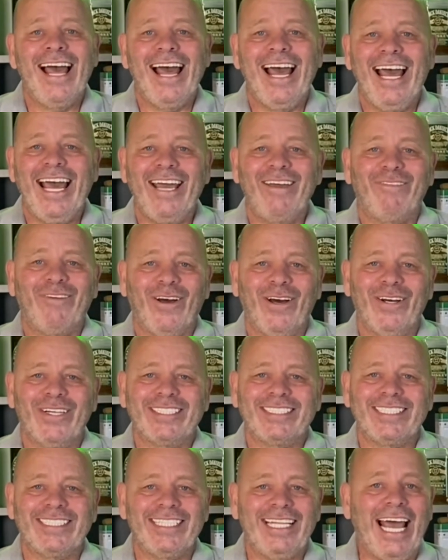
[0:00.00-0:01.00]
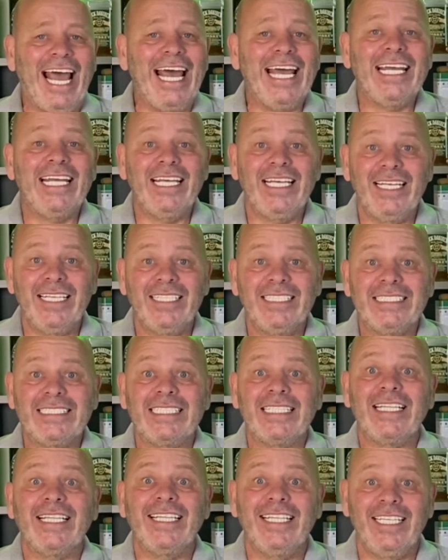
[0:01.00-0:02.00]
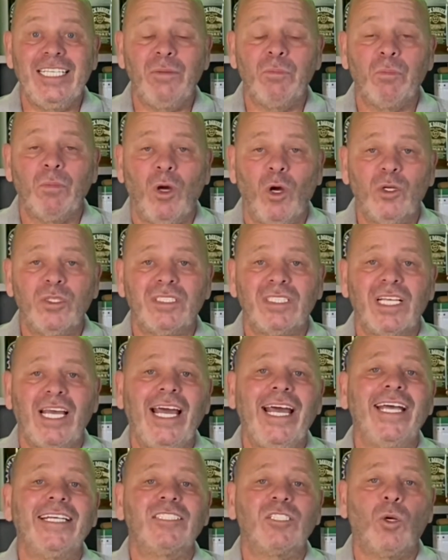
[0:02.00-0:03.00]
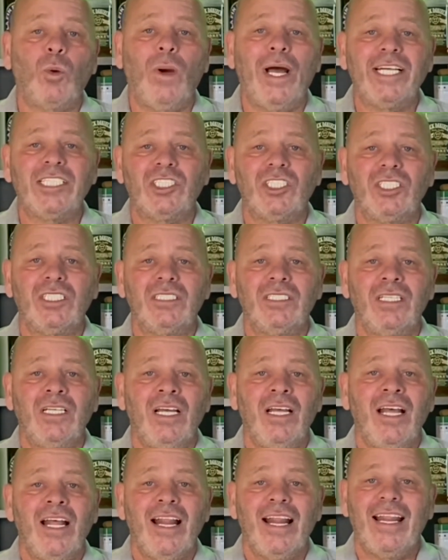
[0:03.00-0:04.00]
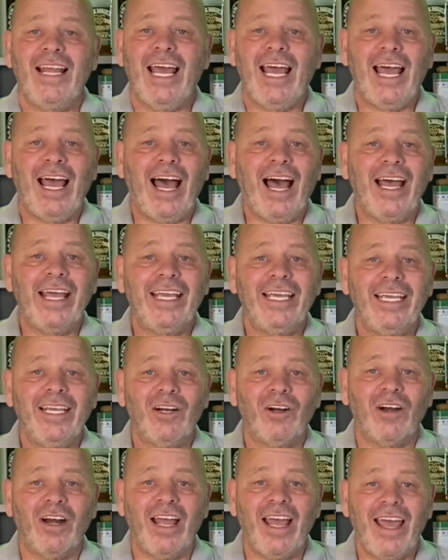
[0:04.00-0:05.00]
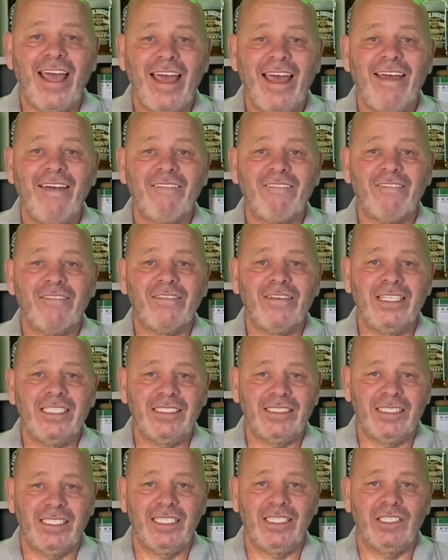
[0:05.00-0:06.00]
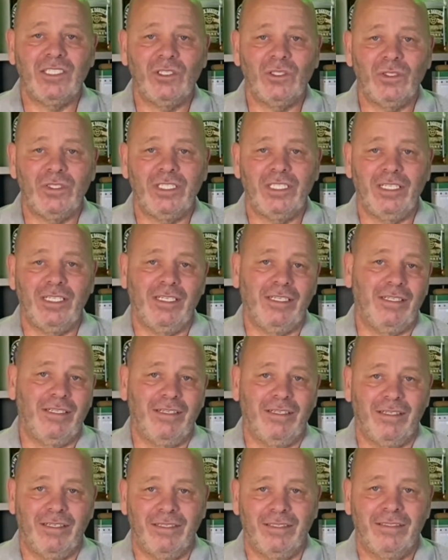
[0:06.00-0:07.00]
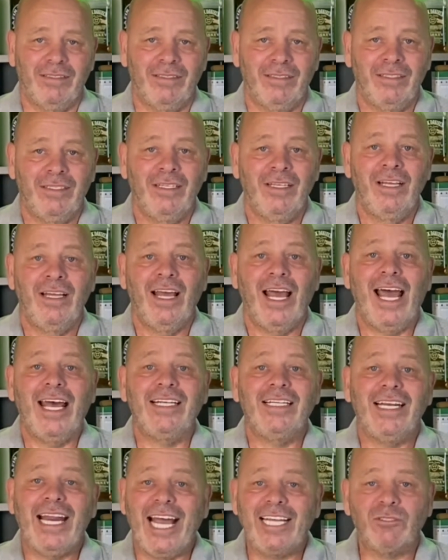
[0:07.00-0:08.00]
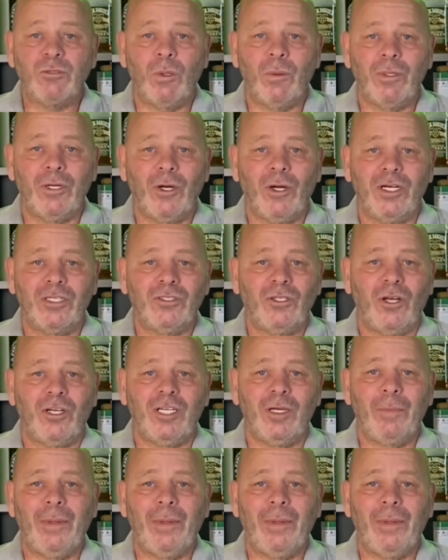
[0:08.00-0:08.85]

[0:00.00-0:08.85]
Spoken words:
Hey folks, that is the most asked question that I hear every single year. And that's what we're going to talk